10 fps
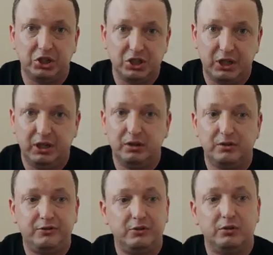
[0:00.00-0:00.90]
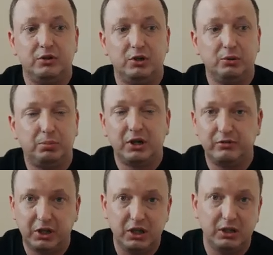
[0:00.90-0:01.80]
preliminary agreements with
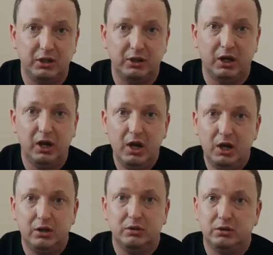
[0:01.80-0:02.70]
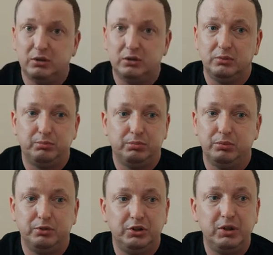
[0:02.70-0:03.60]
clients from Iraq, Iran, and
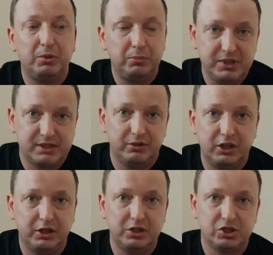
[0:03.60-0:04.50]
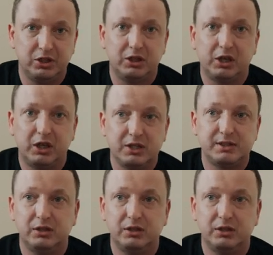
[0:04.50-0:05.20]
Afghanistan to purchase our products.